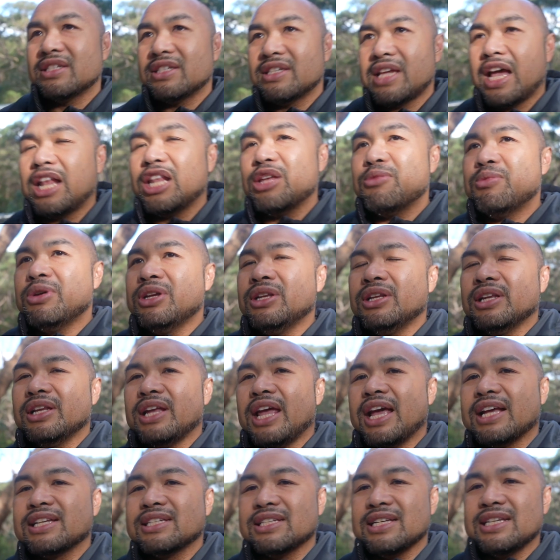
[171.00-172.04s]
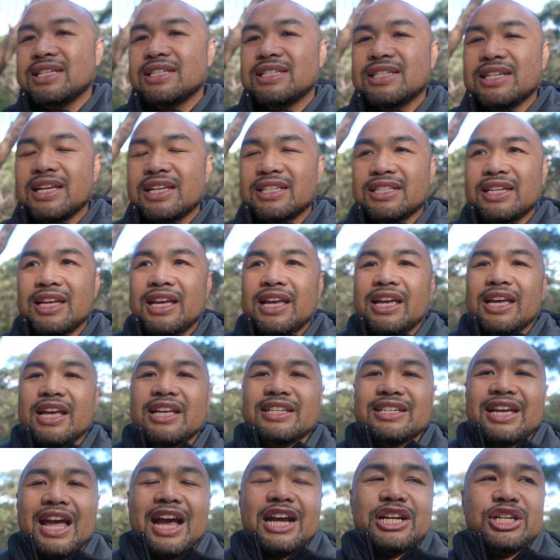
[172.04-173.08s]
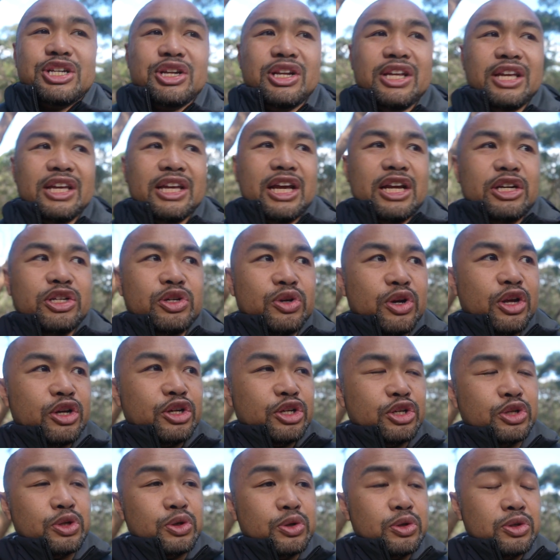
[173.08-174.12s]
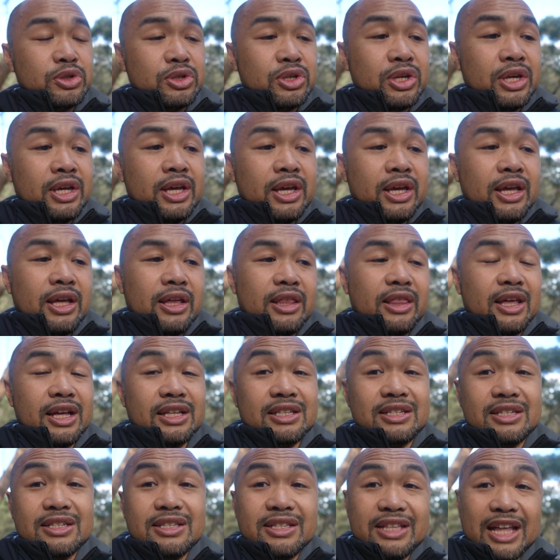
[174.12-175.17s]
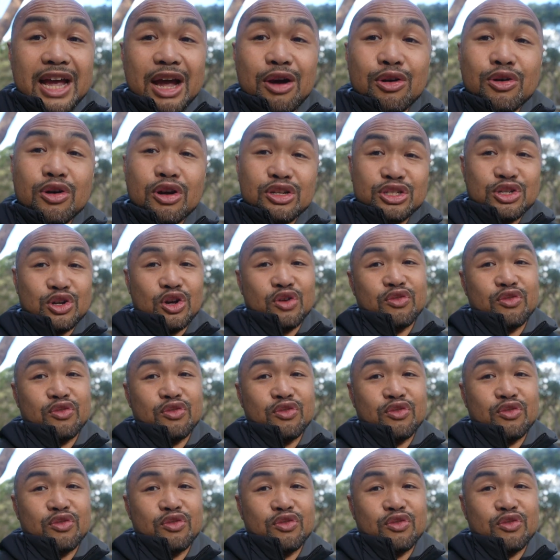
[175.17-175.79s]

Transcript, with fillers: Salomon XT6 is actually a trail shoes that's now crossing